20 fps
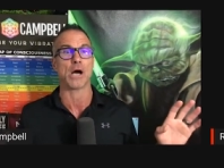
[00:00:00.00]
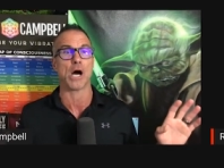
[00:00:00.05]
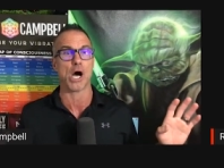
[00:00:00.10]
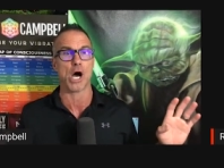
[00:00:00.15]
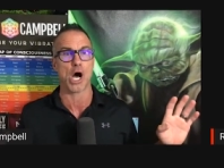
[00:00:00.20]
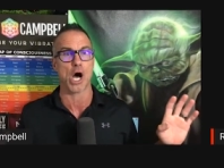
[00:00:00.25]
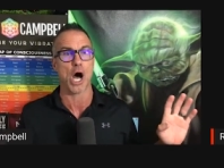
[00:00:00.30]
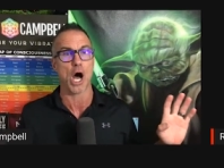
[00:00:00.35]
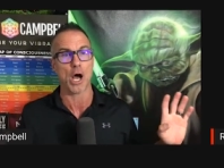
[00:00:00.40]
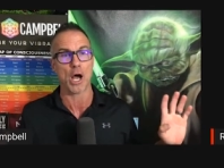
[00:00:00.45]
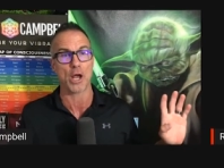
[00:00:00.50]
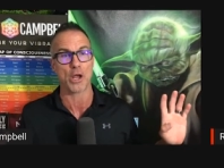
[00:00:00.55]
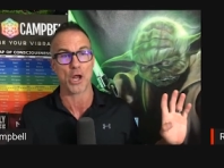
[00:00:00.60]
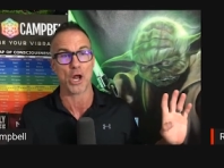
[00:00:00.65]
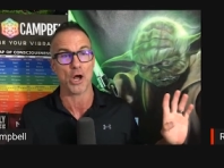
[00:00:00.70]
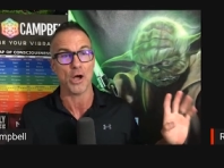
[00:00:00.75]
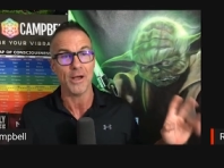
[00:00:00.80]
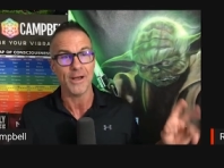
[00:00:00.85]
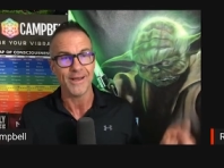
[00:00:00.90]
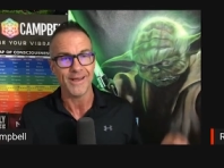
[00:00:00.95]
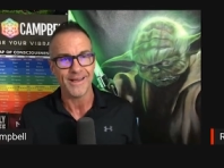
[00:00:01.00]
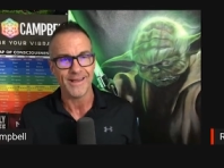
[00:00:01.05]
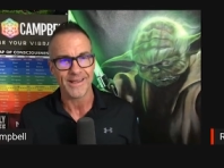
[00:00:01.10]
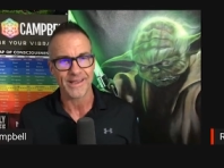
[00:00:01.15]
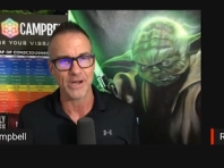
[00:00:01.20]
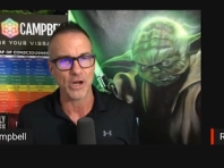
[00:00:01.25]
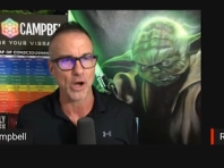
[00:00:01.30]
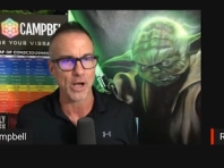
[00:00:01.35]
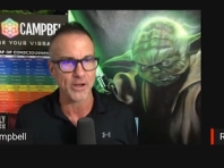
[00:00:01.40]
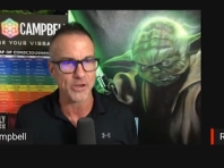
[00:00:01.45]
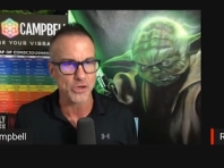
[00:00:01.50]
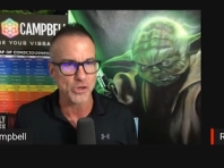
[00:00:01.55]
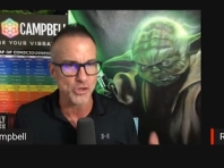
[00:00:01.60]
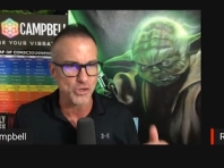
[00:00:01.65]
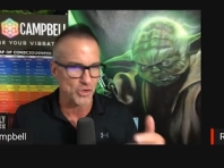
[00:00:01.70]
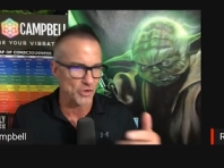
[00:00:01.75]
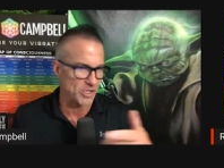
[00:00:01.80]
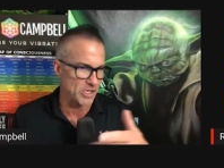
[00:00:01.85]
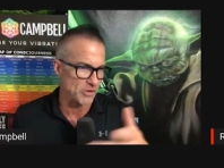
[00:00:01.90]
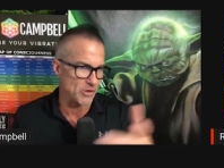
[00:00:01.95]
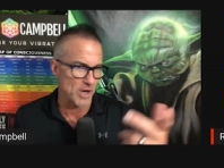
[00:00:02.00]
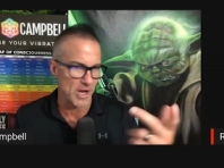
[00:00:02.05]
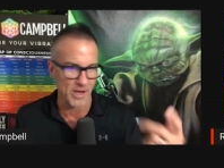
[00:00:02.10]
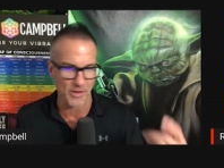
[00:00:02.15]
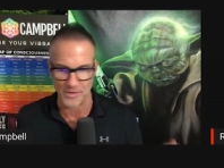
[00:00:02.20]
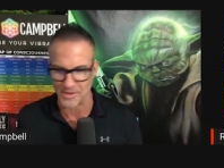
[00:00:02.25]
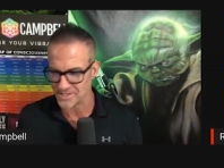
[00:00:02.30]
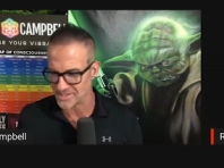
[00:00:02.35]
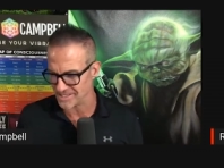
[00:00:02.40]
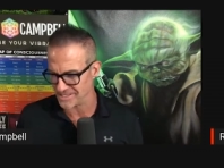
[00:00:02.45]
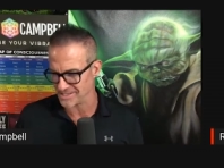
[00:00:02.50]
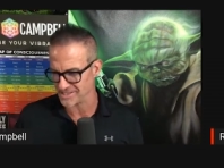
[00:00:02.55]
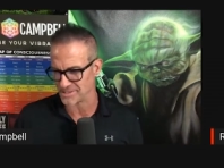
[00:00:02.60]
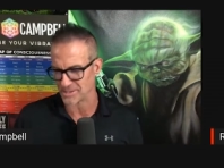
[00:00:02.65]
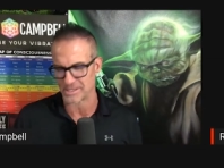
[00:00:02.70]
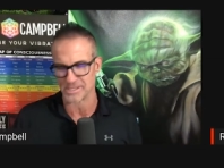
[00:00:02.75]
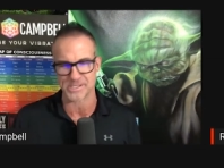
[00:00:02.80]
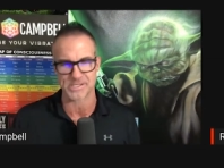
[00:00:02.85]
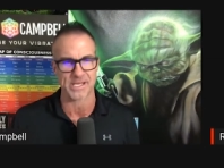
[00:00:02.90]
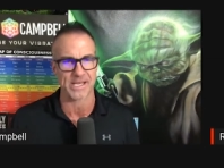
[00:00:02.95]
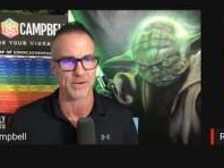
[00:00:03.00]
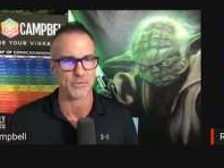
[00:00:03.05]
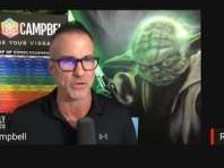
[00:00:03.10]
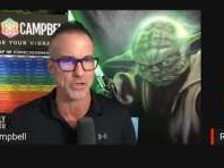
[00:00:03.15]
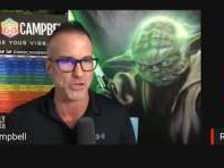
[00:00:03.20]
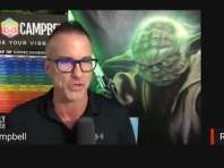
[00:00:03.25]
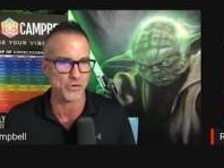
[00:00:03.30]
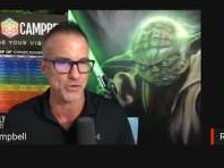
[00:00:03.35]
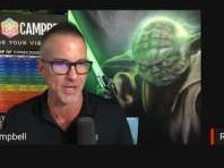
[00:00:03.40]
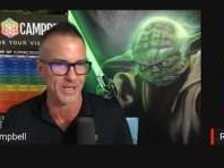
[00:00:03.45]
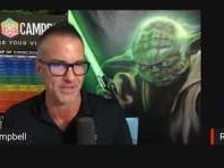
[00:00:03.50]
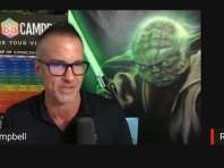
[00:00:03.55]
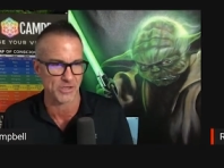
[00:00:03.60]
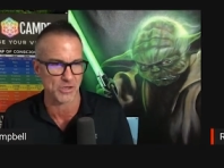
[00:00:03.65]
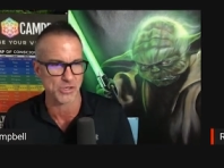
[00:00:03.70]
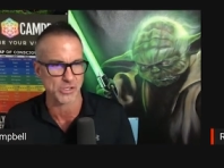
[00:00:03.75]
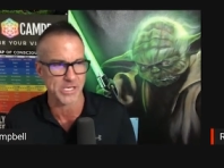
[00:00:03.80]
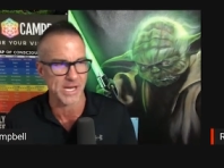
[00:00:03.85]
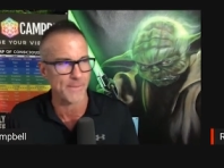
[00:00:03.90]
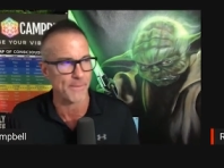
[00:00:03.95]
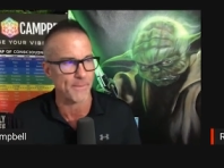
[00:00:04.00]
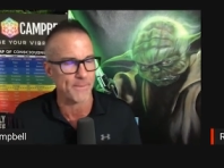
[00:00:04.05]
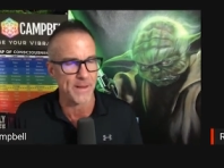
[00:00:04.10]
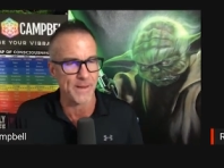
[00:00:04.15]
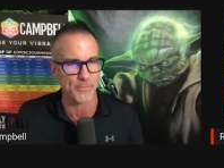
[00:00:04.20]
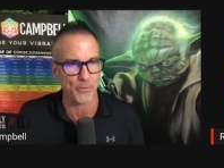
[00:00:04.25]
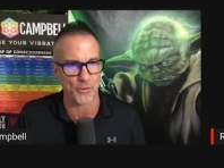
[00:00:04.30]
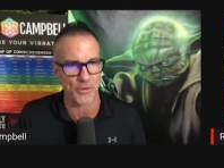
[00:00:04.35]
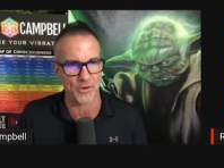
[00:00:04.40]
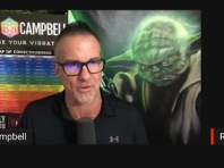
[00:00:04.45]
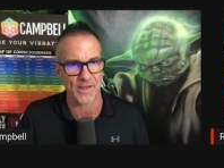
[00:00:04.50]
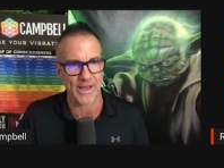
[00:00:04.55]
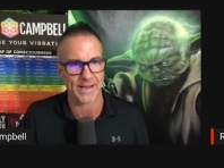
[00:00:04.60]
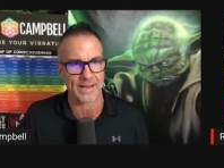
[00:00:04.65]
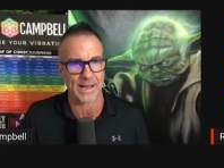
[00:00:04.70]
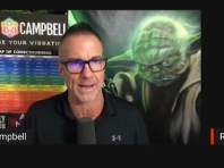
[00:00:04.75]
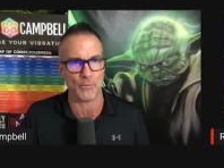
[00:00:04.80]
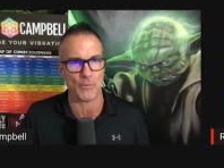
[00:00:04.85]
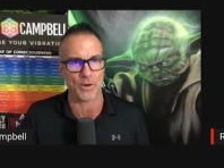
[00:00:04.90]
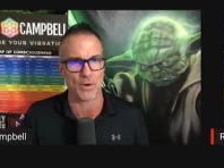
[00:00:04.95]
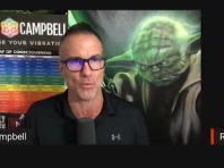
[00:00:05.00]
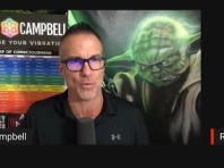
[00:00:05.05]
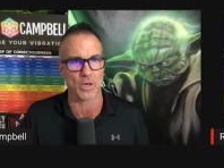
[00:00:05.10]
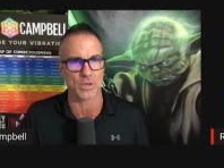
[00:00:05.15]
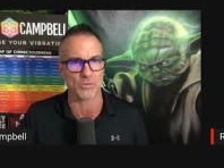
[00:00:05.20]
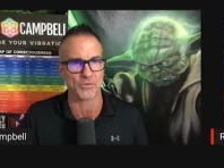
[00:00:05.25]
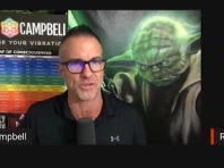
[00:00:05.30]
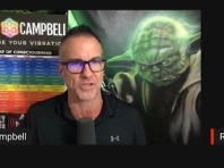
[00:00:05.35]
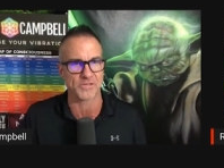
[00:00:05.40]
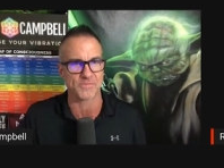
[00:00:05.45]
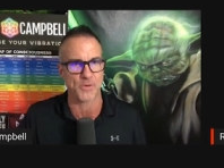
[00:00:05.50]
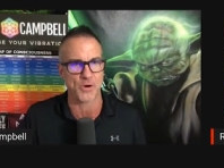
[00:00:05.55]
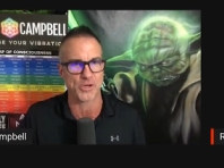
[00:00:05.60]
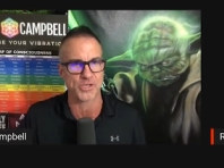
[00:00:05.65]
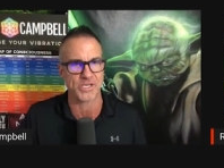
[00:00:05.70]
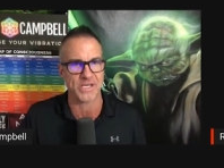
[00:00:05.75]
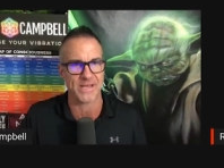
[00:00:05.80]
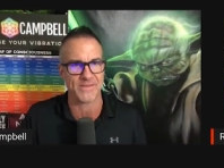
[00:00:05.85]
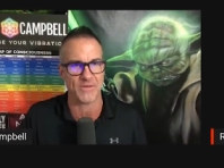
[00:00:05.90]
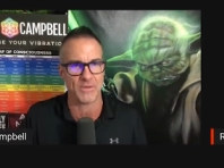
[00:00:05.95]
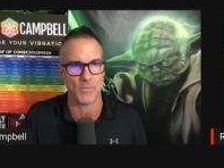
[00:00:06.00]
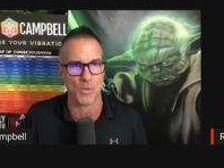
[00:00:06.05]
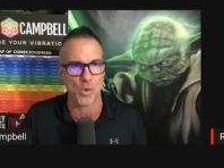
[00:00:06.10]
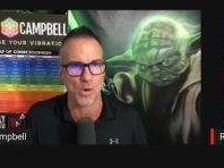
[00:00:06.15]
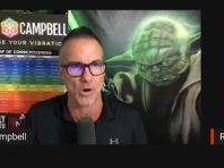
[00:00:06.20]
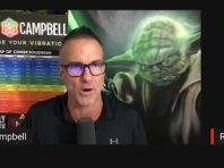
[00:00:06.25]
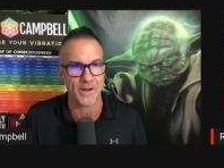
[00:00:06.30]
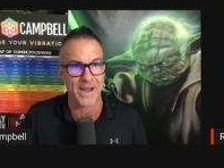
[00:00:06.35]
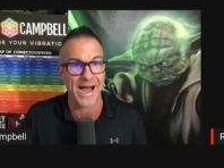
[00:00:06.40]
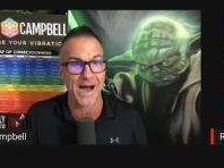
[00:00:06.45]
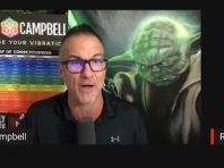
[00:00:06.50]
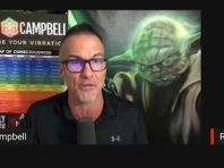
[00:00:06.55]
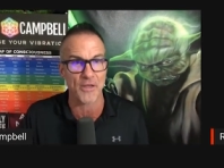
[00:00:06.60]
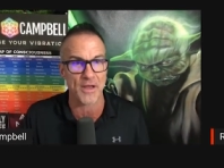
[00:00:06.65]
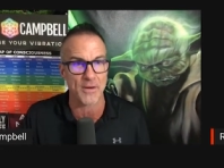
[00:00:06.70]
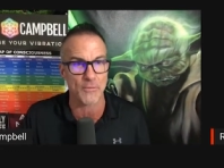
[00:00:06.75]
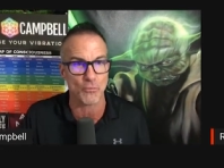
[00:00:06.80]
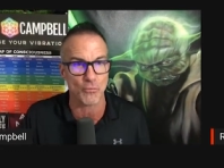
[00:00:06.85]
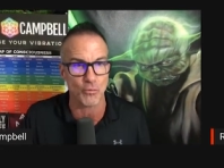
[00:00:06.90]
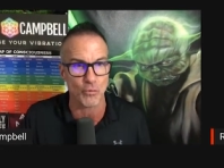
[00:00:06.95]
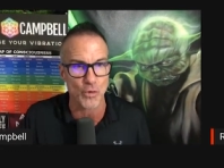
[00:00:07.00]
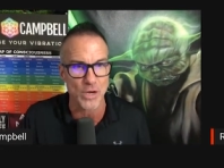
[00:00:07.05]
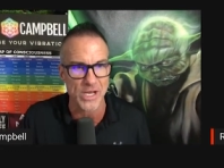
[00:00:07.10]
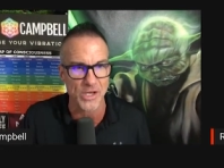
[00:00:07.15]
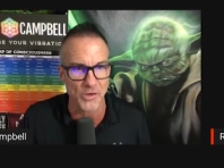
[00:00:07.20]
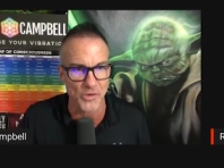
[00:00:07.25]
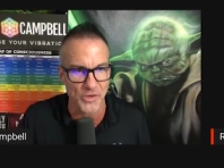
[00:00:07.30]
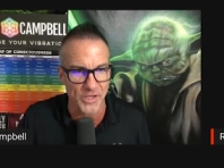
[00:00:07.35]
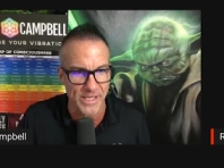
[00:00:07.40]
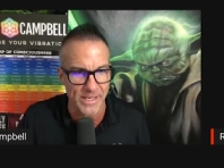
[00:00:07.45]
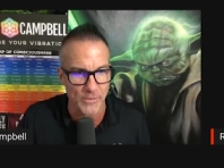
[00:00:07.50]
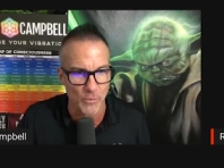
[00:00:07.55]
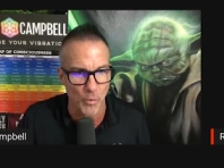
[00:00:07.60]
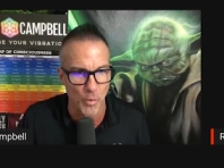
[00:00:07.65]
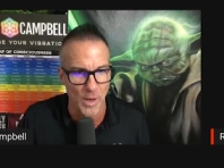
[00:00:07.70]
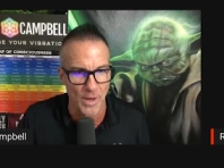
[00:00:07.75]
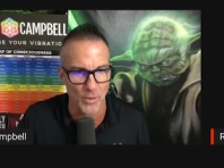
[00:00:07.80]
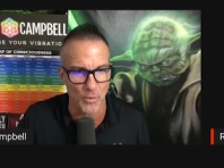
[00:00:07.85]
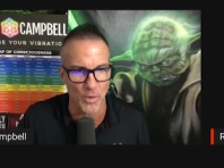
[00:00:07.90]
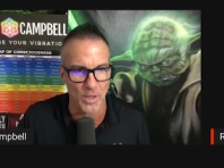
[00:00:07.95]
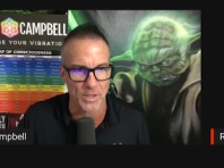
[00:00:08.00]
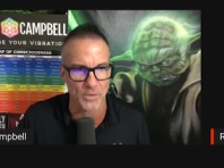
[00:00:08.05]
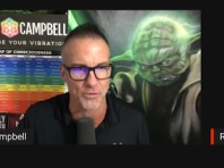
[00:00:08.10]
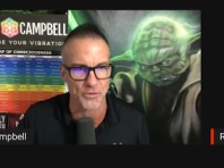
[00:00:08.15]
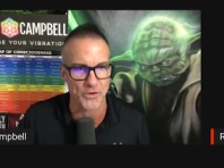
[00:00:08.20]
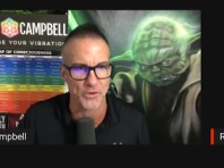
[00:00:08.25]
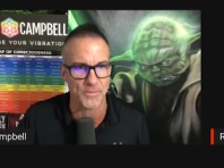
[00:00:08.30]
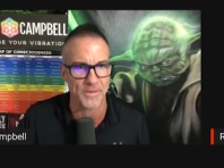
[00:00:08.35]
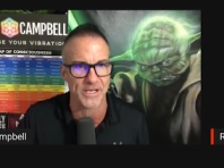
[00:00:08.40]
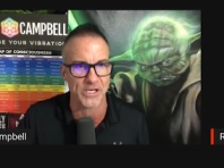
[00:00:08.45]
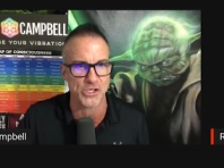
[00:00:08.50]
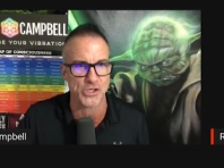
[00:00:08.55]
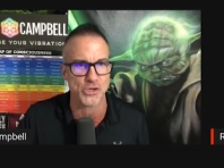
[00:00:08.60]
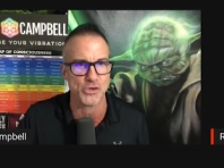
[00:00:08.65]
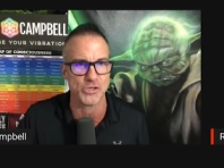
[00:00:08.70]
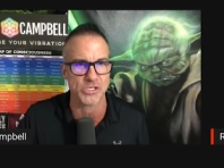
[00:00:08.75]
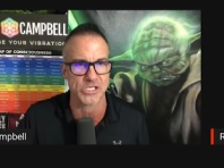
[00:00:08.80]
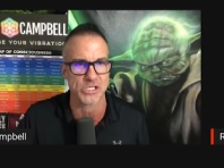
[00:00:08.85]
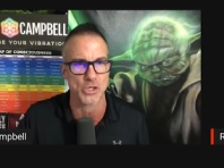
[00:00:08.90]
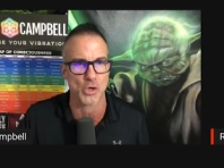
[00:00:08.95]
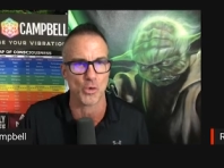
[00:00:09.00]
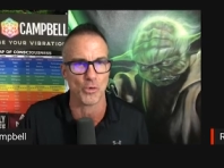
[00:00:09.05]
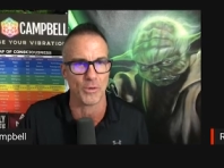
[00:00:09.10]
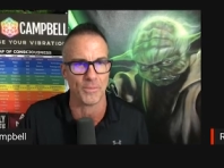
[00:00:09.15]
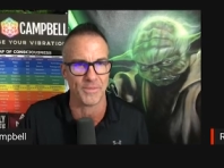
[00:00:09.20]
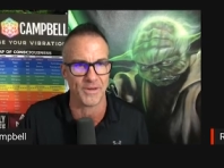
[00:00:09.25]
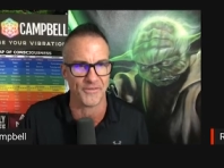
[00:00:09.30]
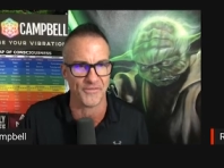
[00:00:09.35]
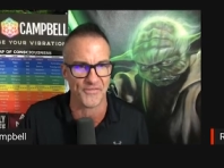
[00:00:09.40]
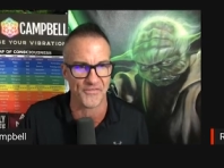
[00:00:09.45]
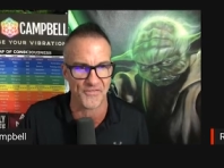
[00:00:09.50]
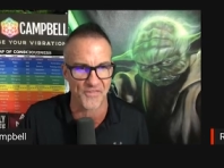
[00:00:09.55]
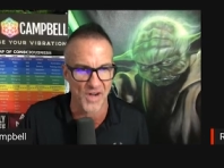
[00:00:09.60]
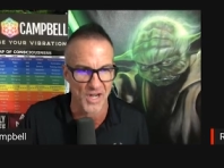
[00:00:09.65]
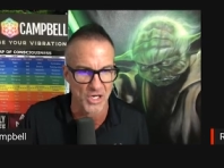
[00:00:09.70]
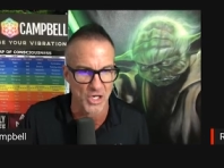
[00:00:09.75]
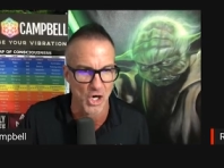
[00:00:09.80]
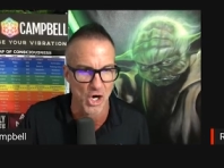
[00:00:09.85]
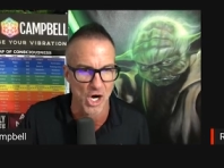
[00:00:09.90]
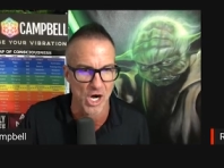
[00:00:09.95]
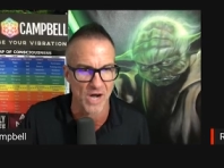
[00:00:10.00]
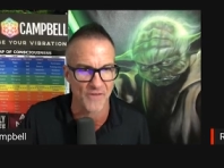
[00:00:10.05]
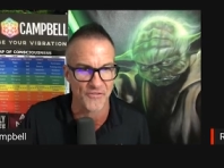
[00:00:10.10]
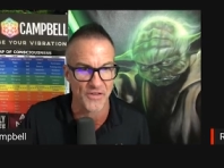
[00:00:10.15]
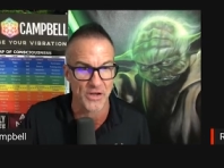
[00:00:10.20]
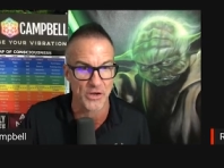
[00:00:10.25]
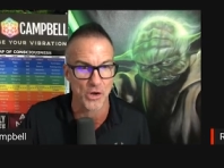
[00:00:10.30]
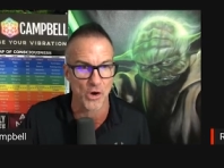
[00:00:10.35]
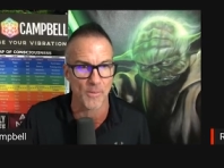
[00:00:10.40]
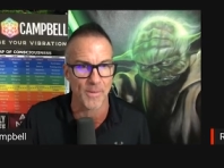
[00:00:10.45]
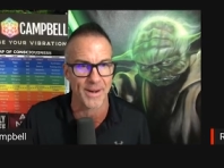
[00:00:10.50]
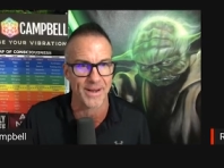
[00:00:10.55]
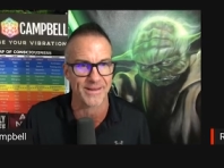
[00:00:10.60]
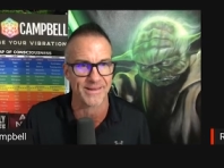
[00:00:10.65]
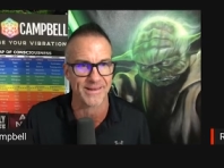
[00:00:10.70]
Oh, yeah you know, and usually you know how this is because like when you do that to those type of people, they're like, I want to work with this person even more. Now they really want to work with you because you just told them to fuck off, and nobody